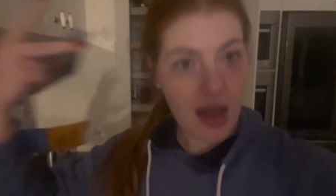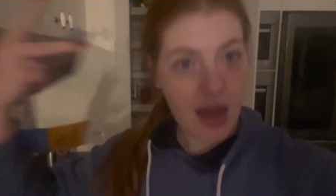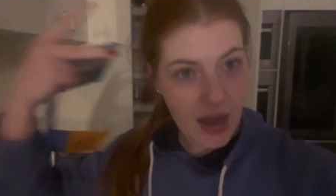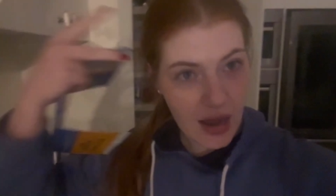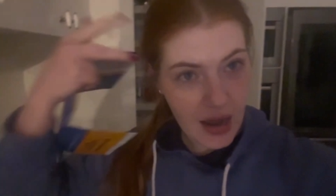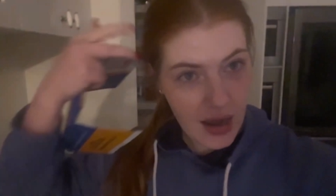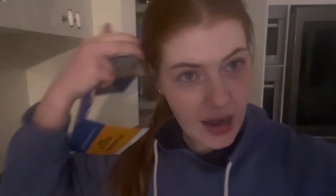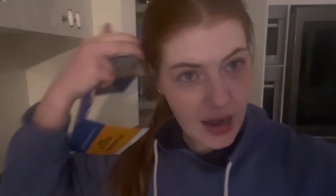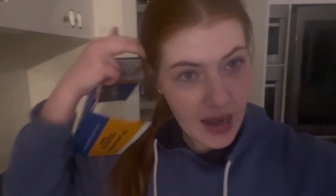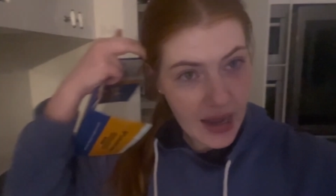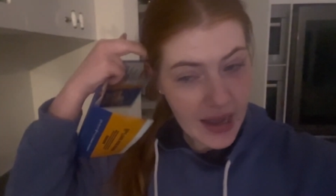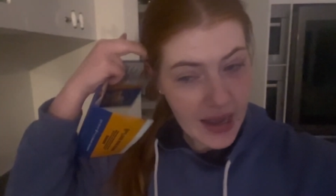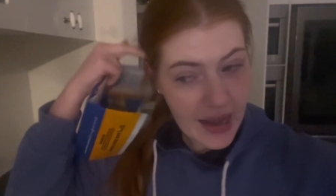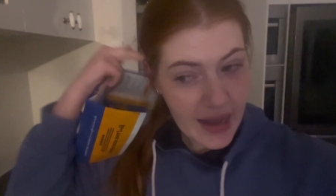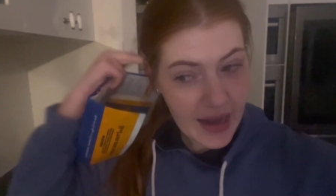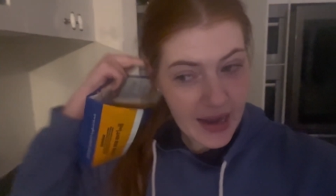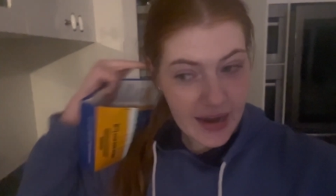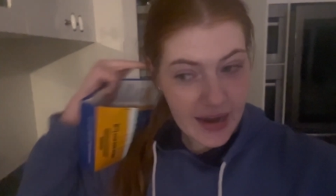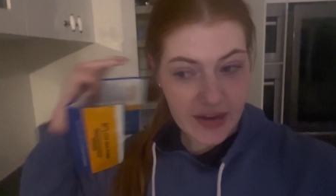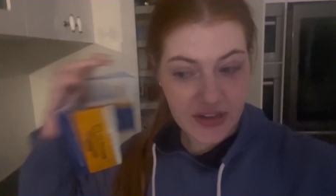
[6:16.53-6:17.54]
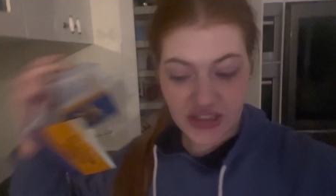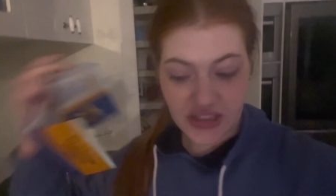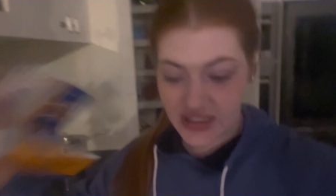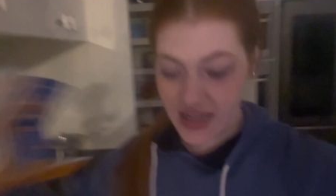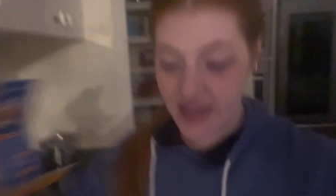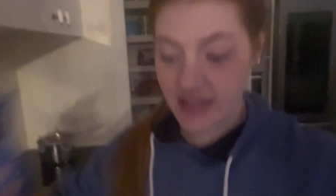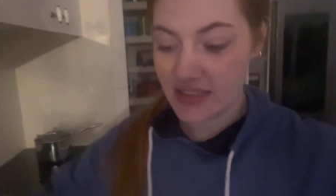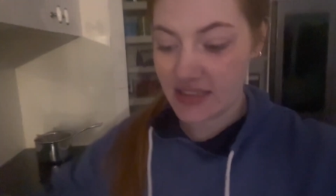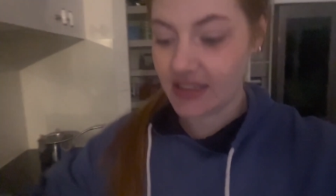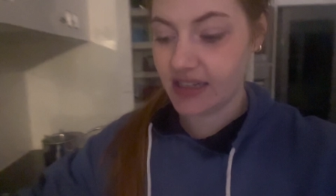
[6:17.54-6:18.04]
I just
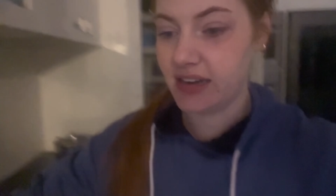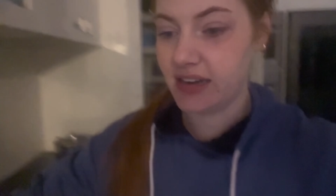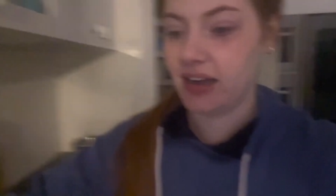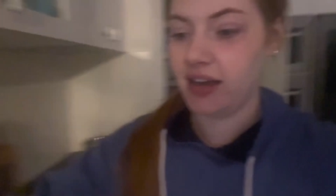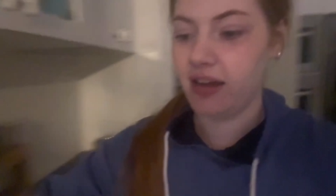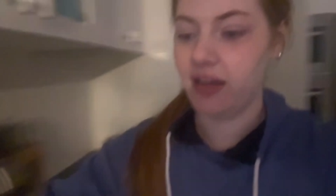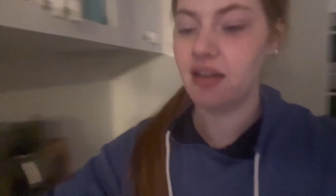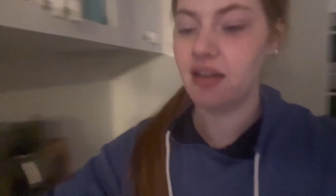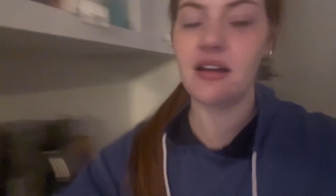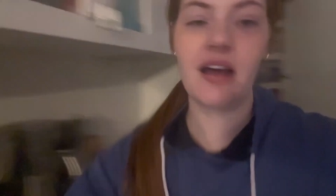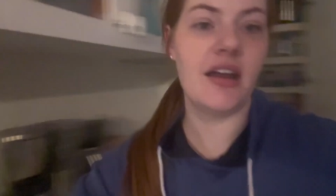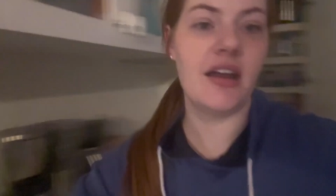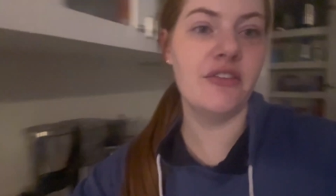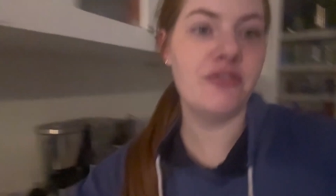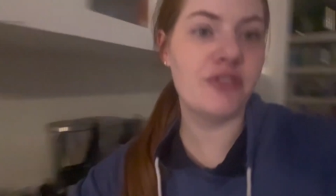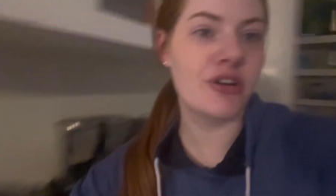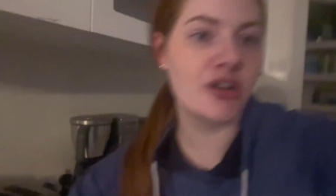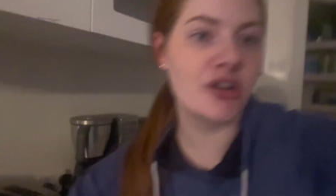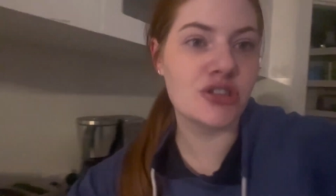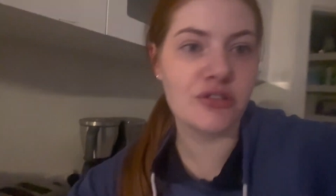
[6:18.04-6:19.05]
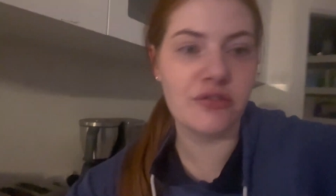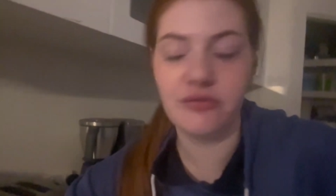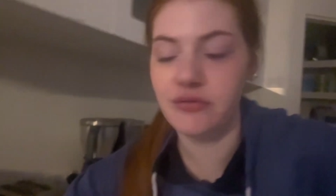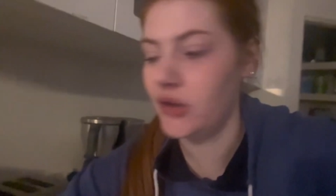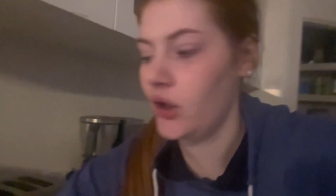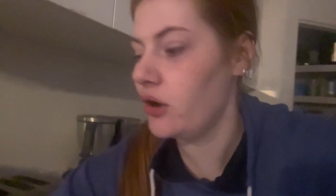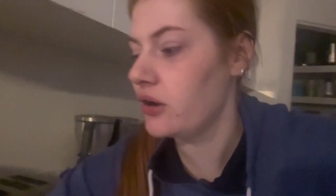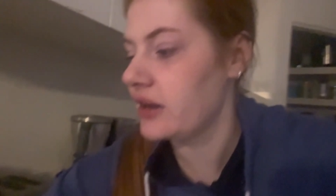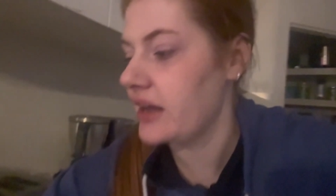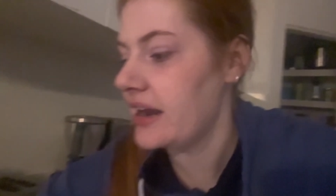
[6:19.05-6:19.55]
had dinner, kind of forgot to
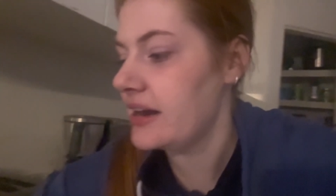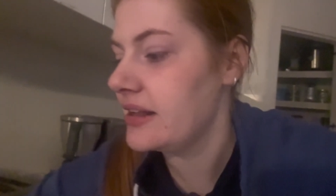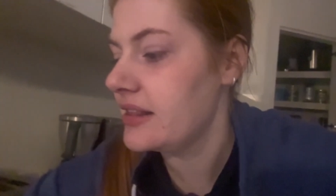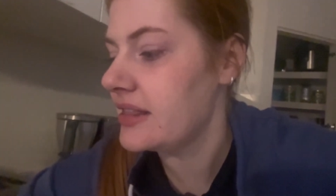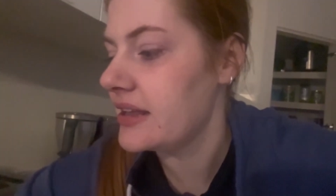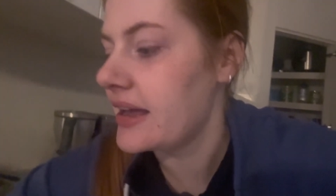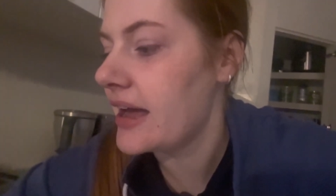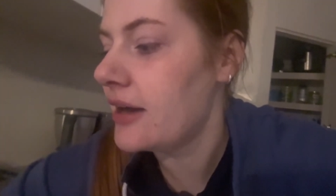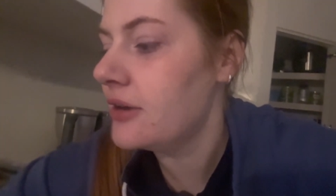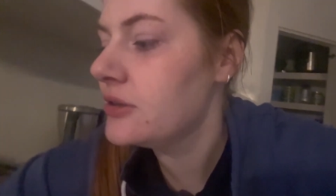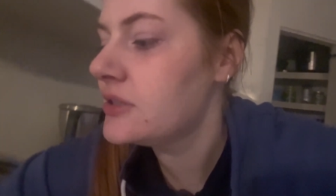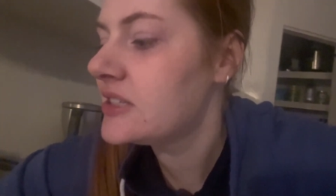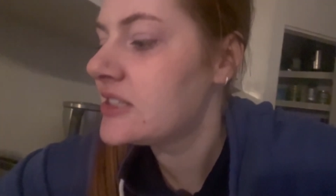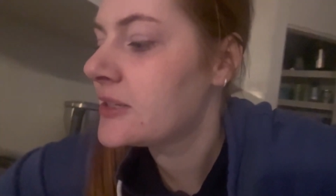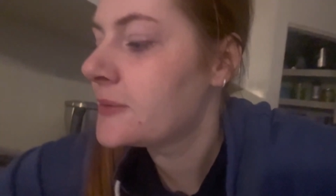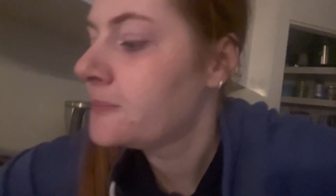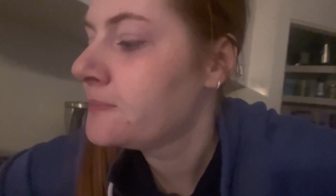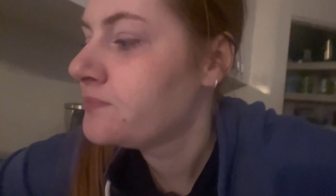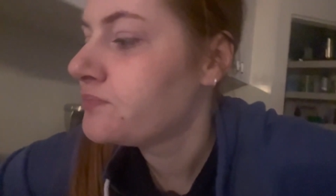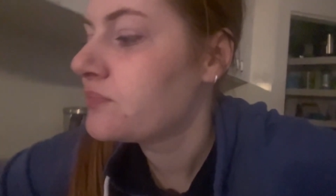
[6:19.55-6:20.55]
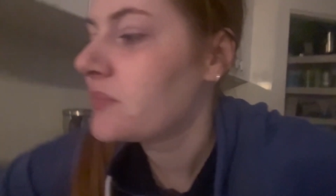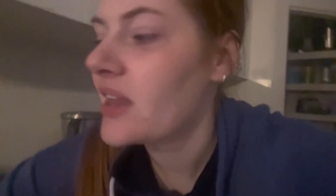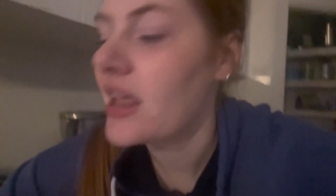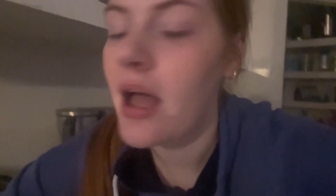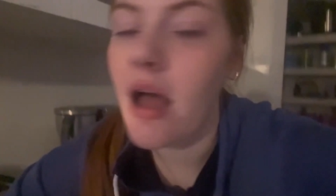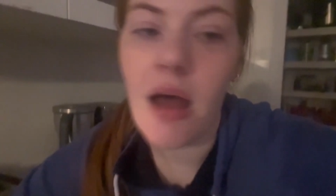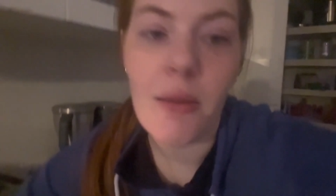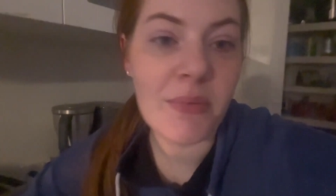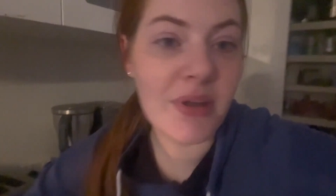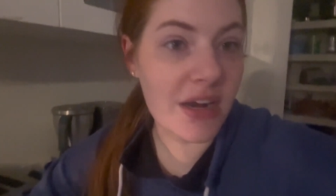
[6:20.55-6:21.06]
vlog anything else. I'm
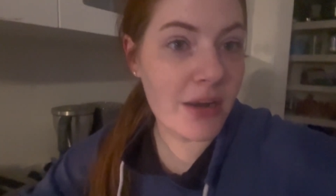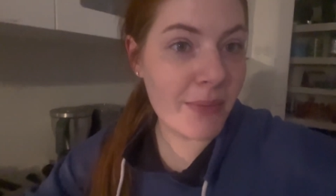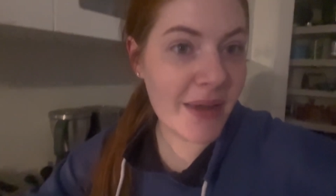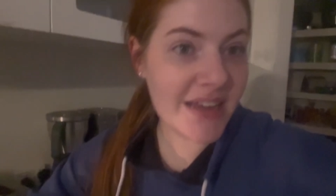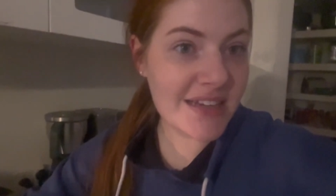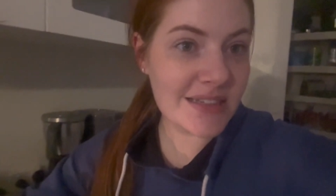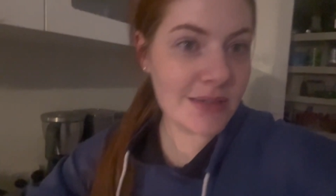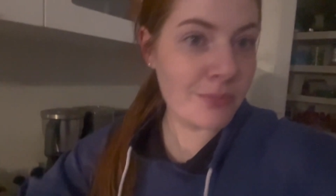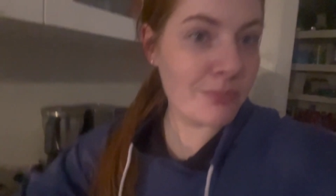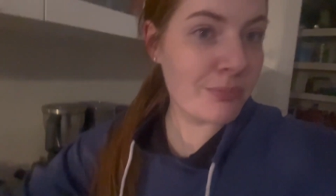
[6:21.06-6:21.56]
gonna make some